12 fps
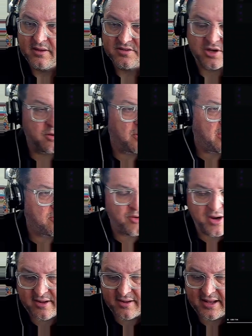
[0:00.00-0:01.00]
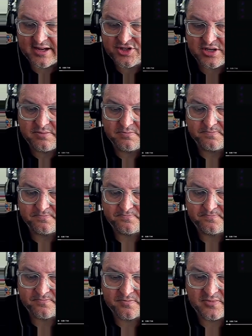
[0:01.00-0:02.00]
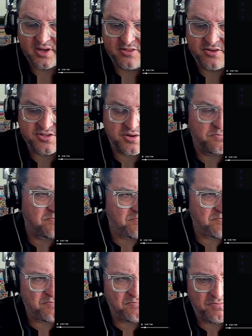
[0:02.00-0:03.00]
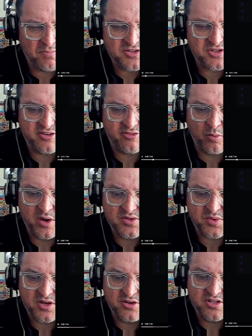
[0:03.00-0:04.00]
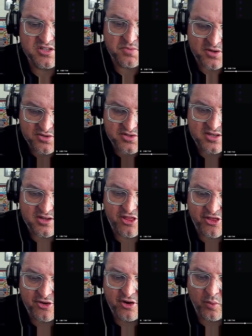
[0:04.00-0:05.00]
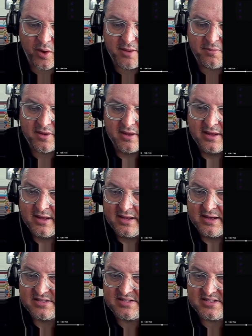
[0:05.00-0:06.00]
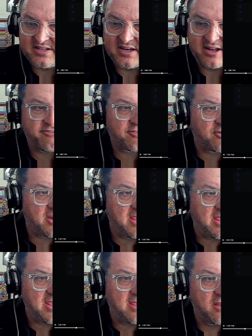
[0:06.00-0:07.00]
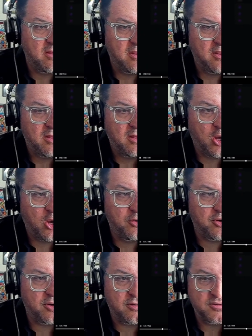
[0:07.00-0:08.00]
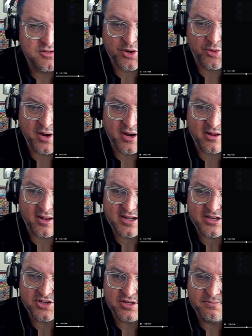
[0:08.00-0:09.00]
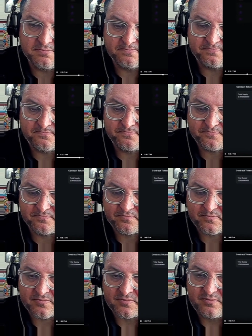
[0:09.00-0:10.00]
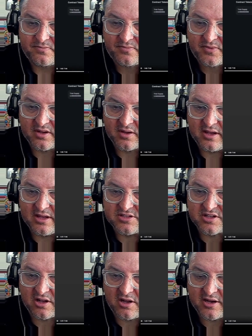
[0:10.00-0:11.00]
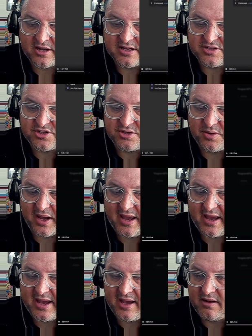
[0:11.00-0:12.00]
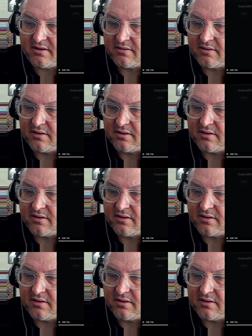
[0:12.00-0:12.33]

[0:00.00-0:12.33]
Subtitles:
So I create a collection, and there's a bunch of different ways we can do this, but using Third Web, it's easy enough for a owner to create a collection as long as you add